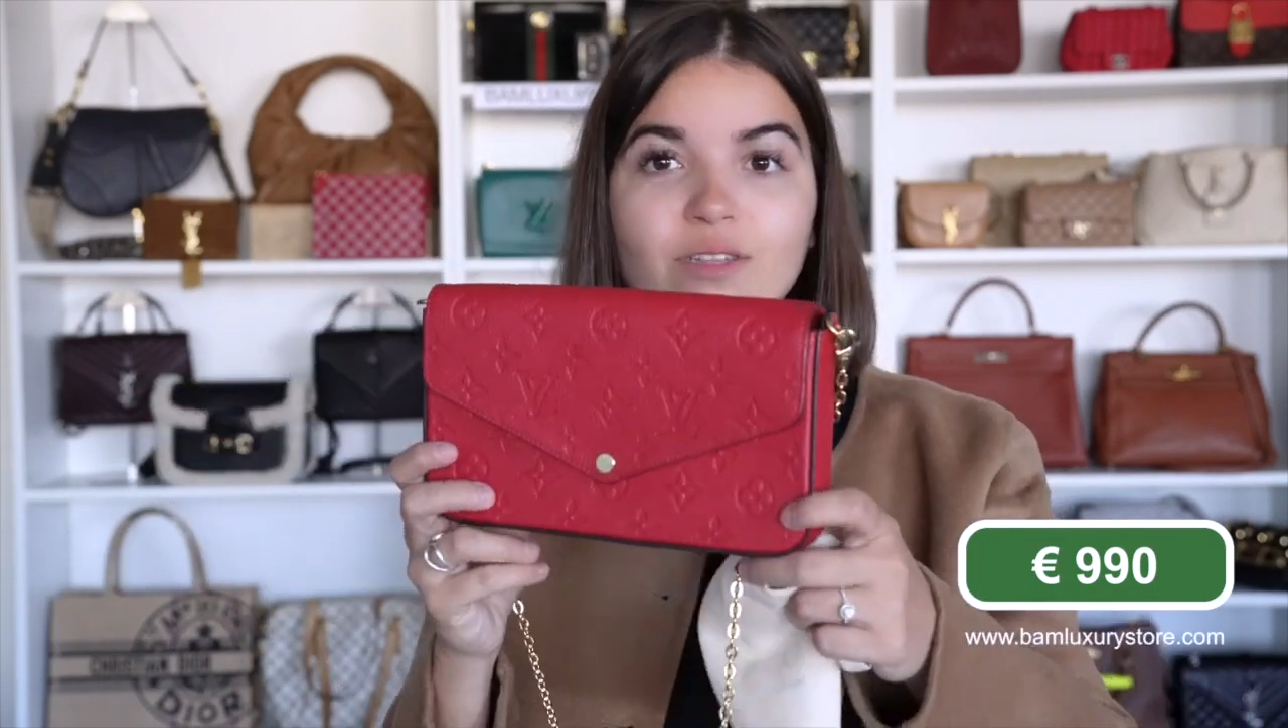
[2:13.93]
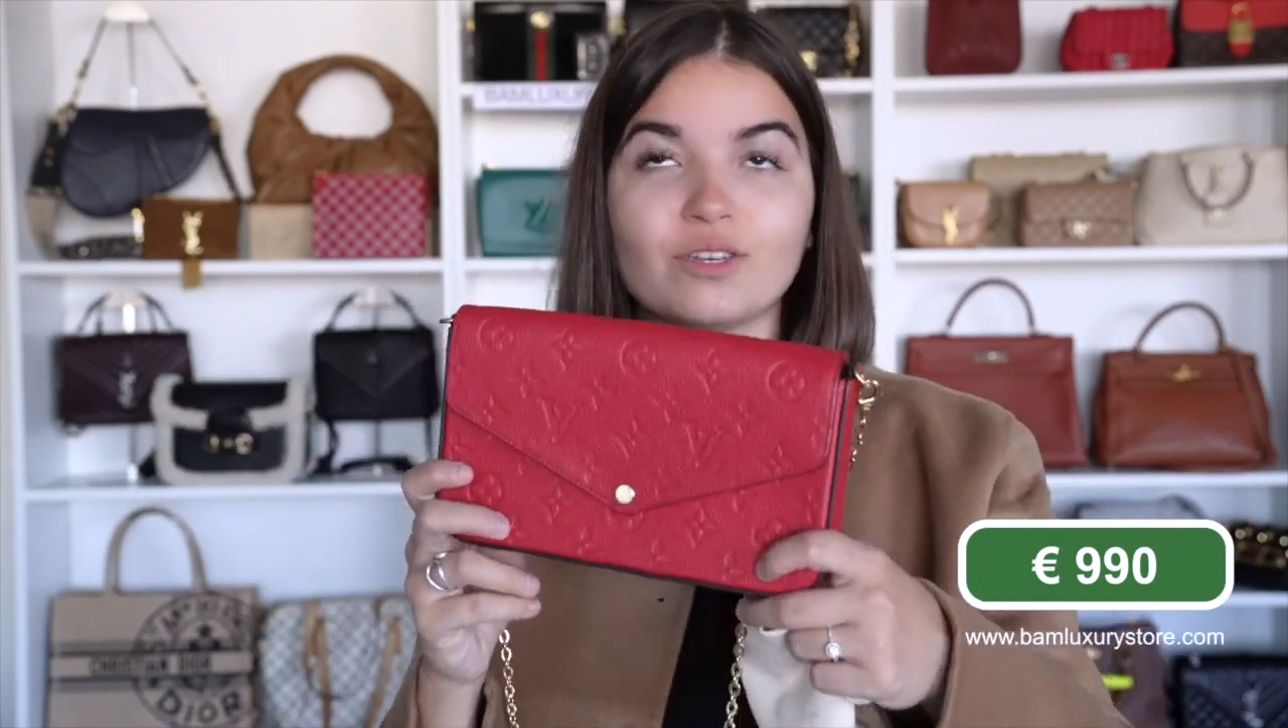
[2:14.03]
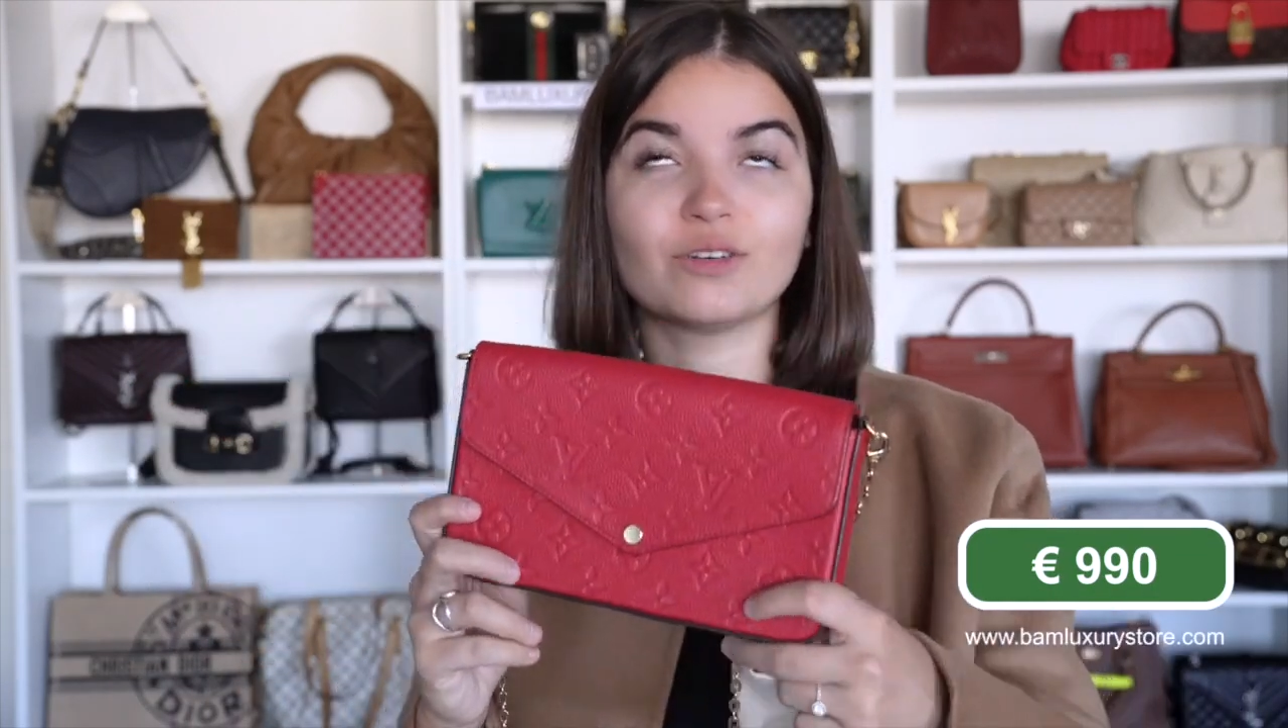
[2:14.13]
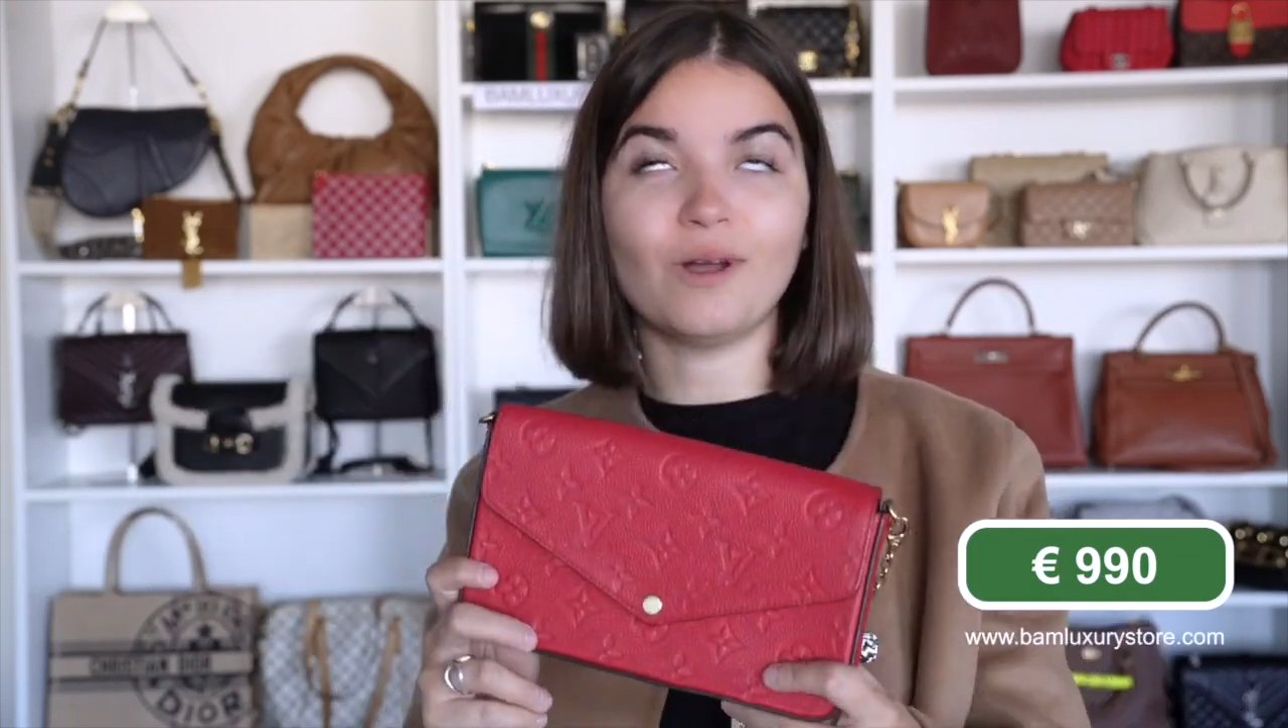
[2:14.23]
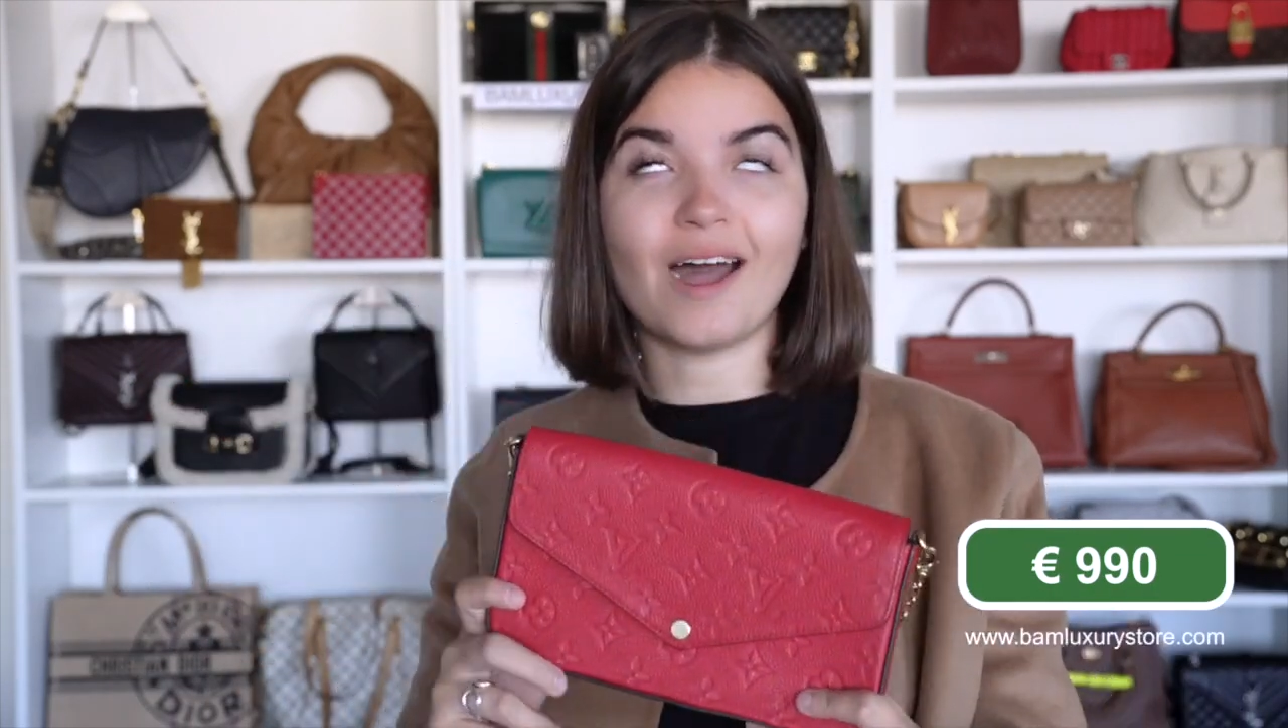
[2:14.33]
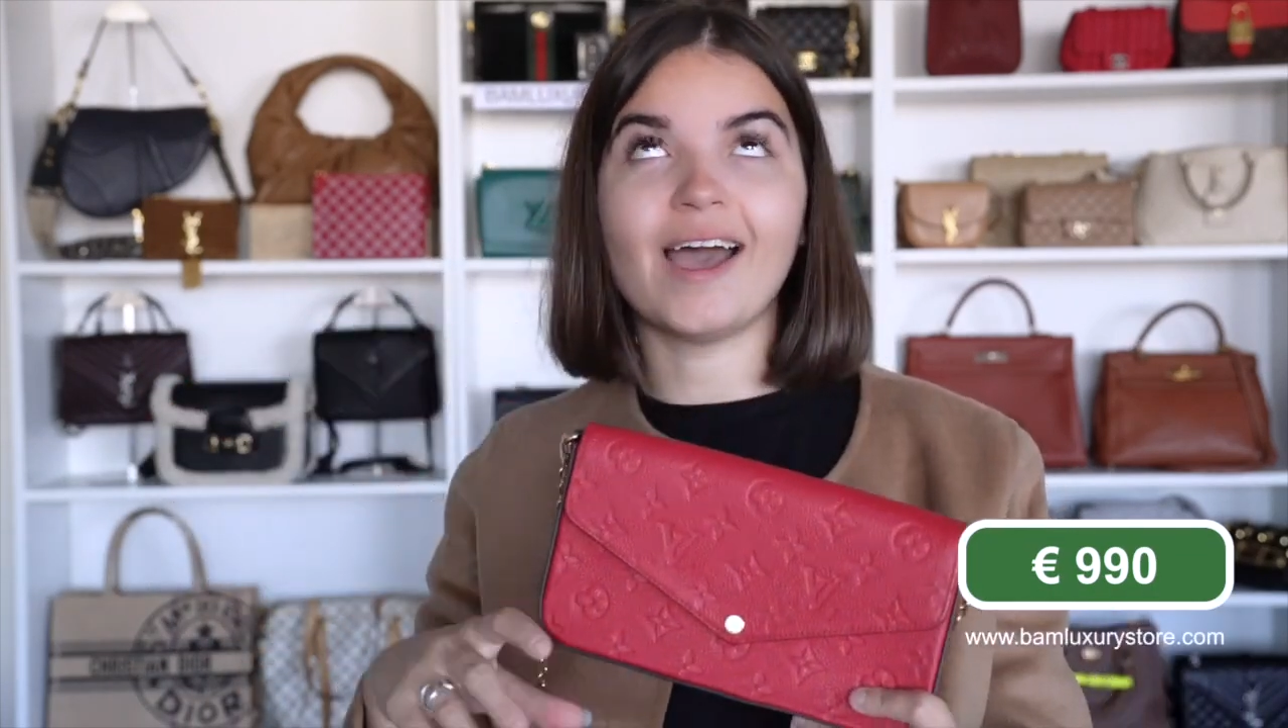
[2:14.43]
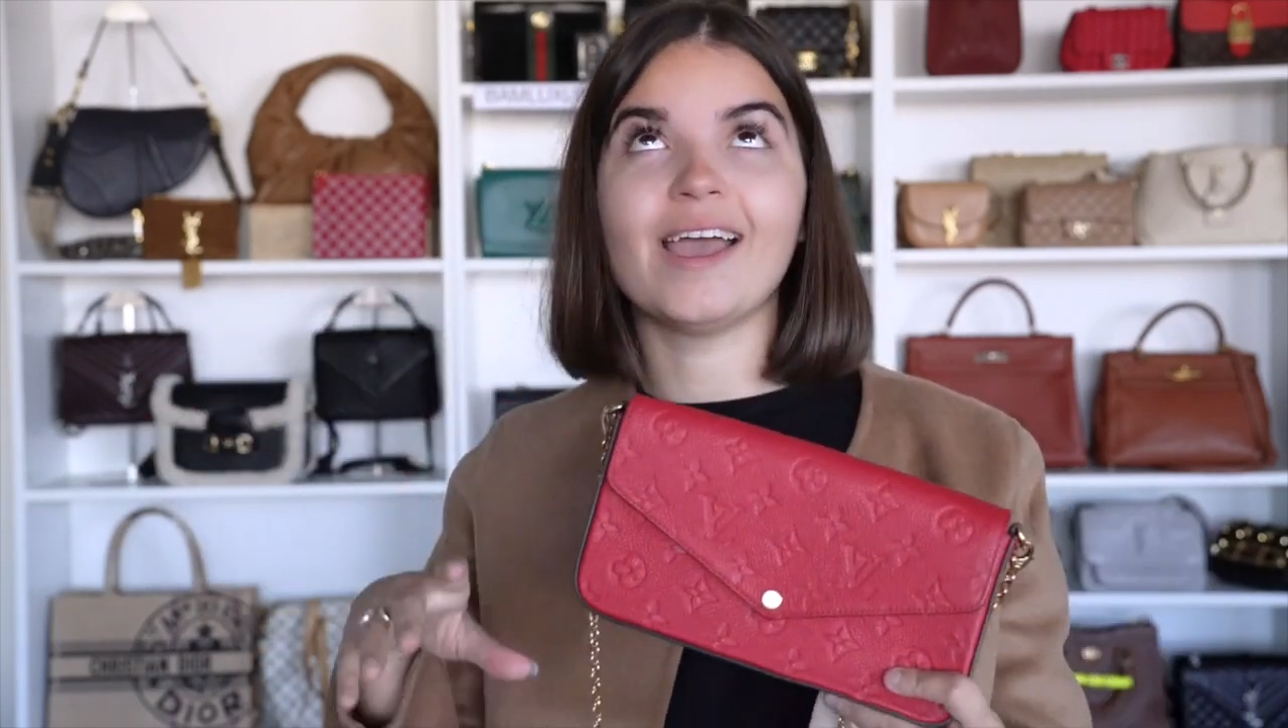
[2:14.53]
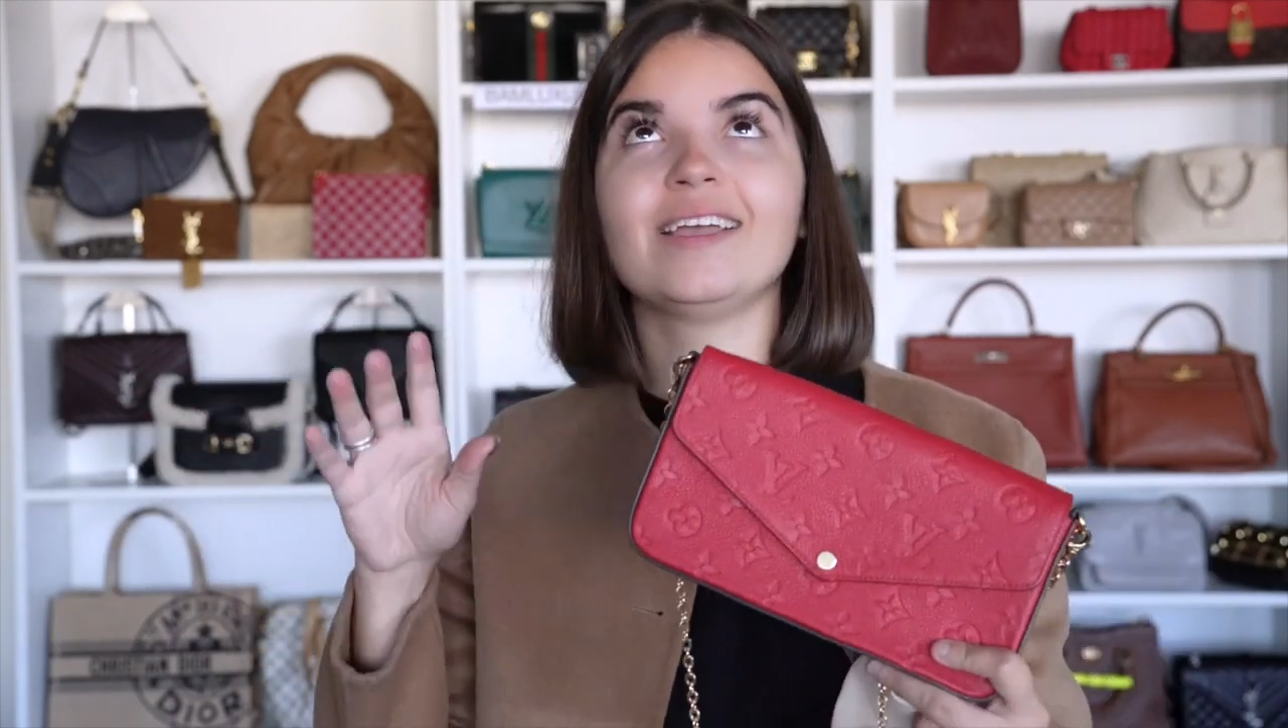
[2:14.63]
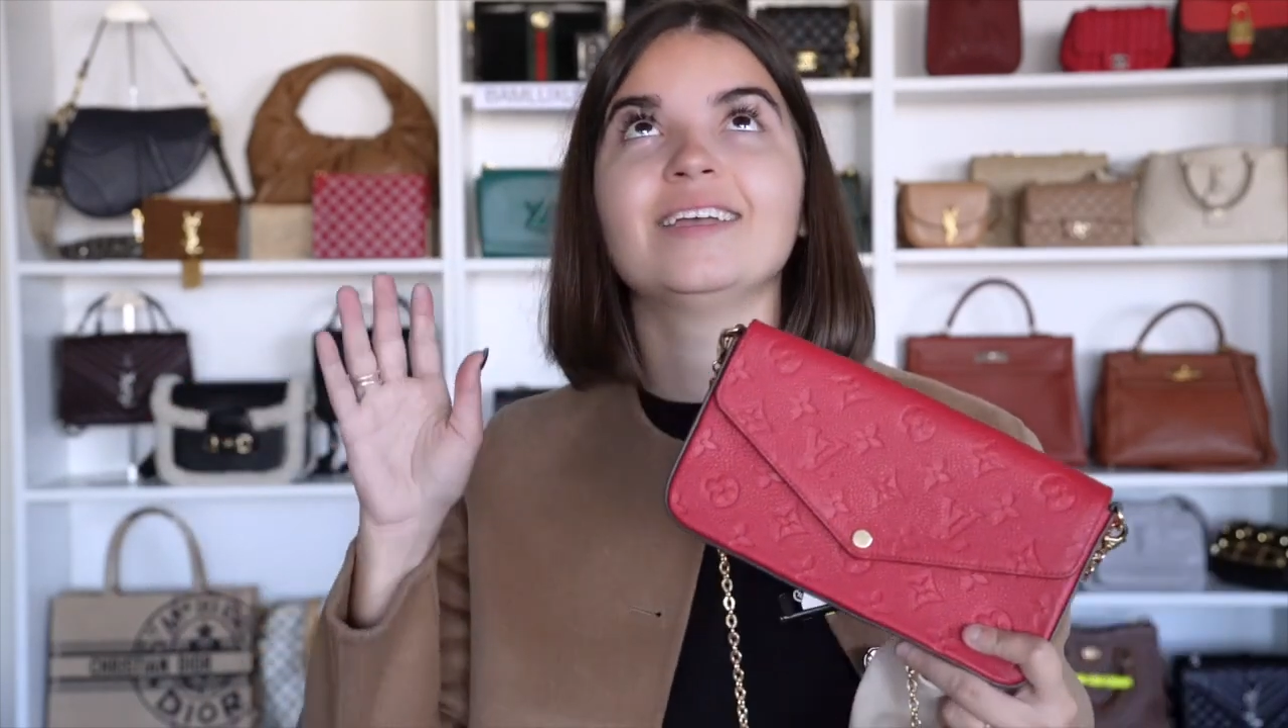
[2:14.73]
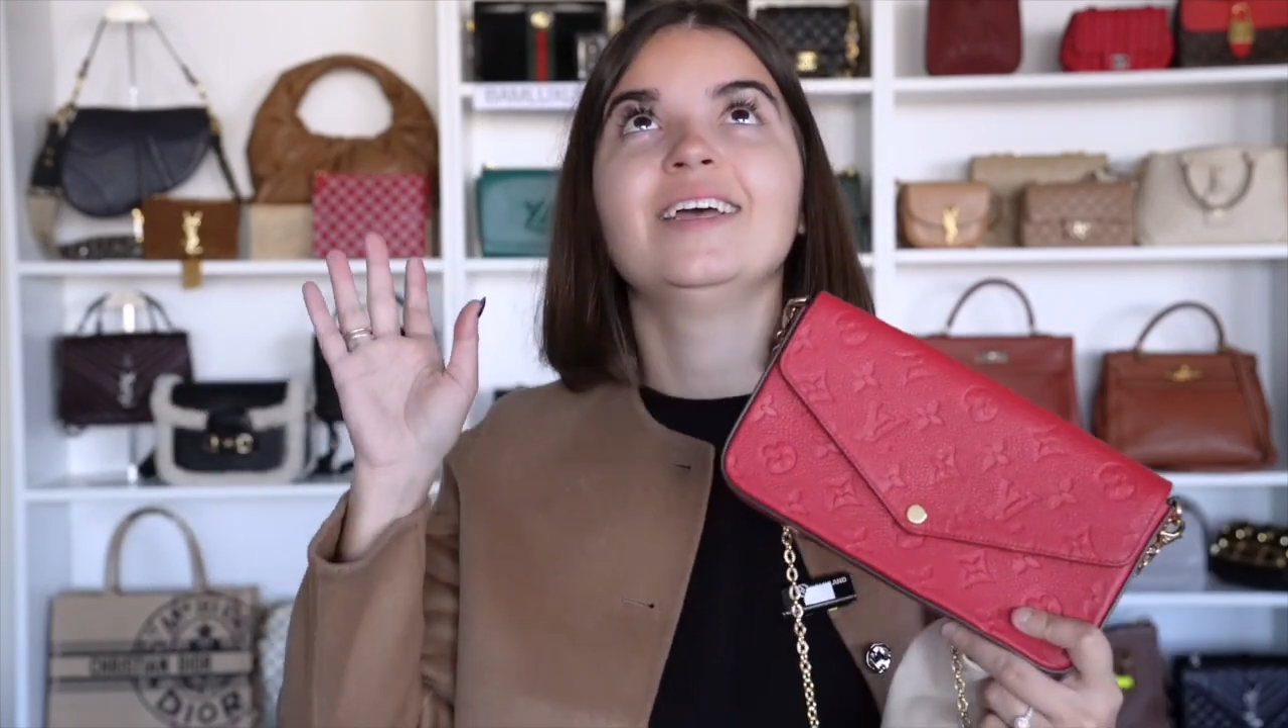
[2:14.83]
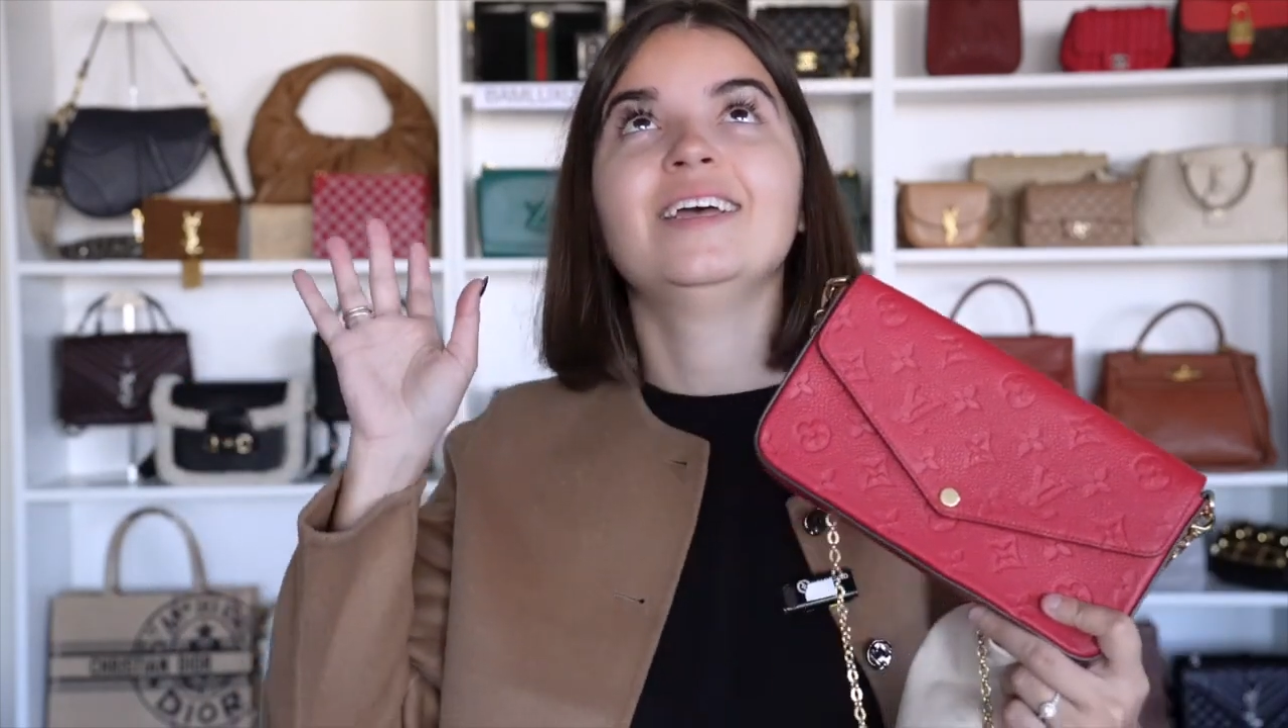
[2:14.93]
try.